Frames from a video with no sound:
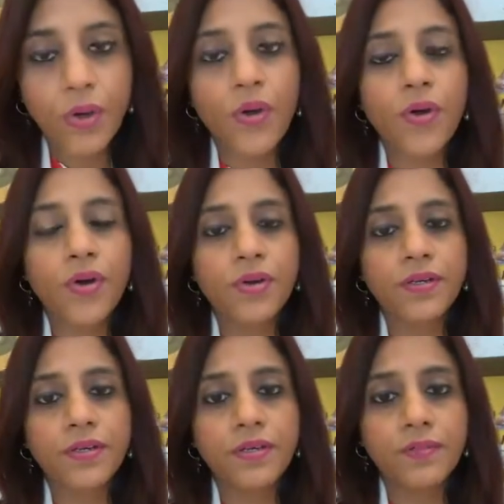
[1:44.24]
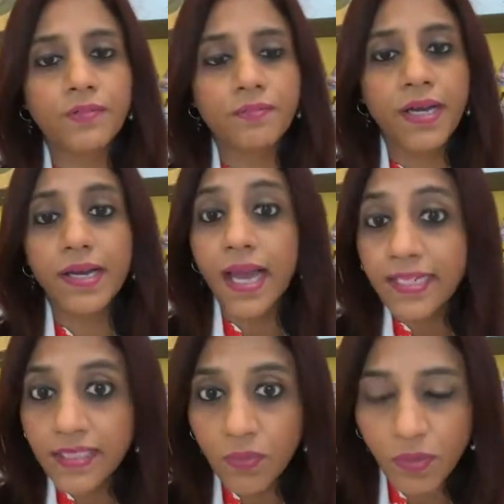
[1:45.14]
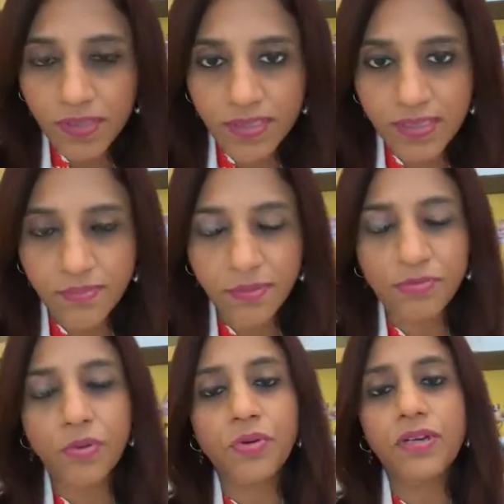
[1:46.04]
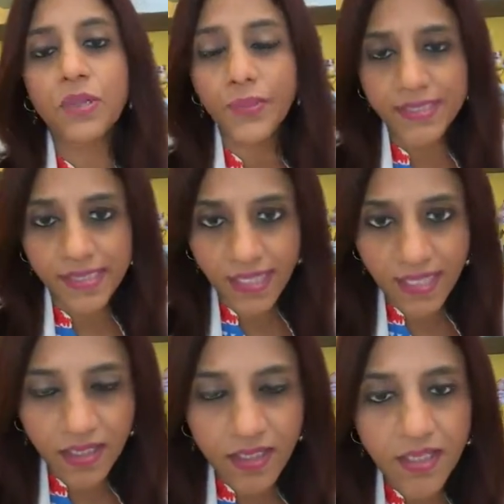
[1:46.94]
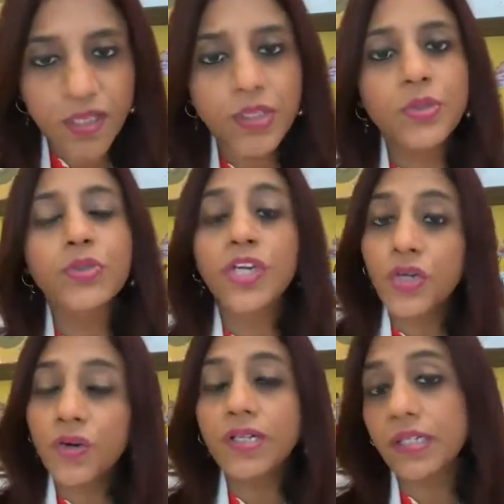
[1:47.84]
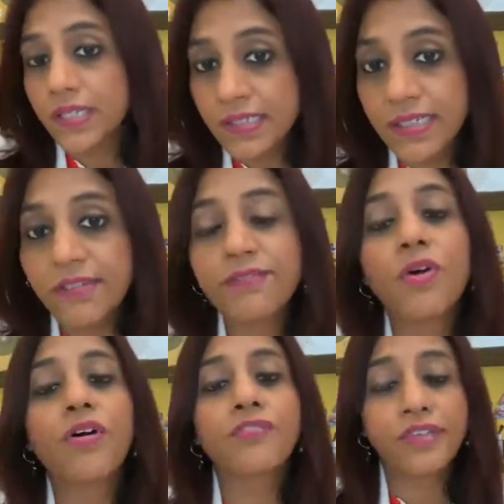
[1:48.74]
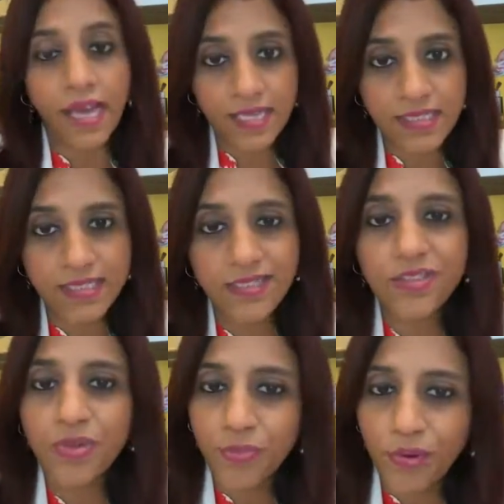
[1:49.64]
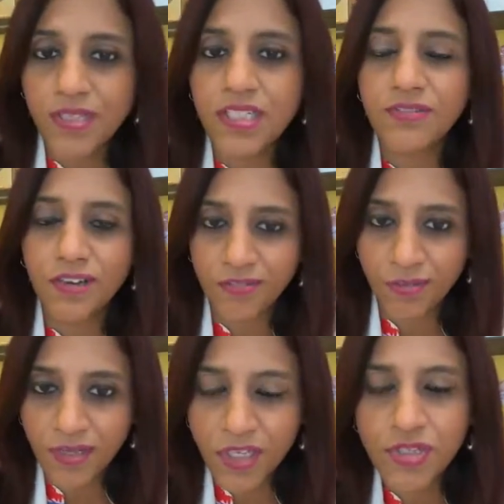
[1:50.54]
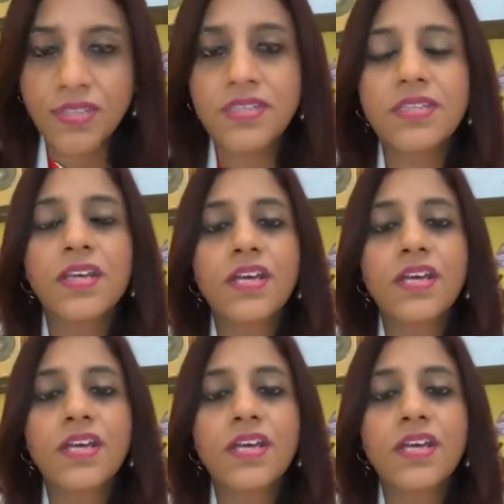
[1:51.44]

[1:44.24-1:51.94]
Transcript: or my idol was before Louise Hay, who cured herself of cancer through positive affirmations.